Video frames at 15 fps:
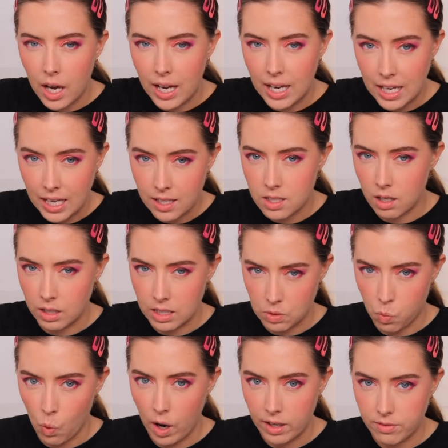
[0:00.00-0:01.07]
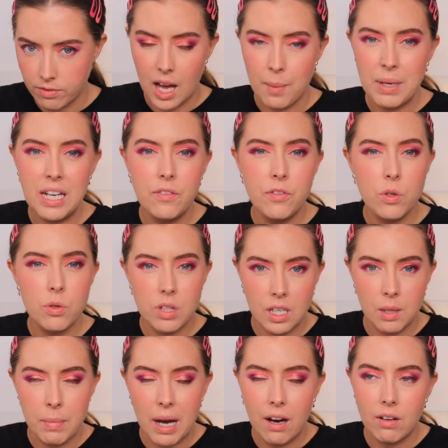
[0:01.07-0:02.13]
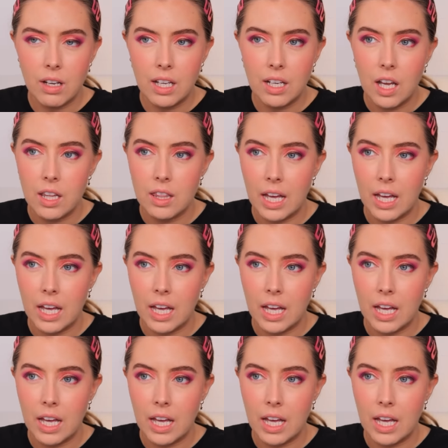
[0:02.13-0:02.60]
a hit on his wife. I mean, if you think about it,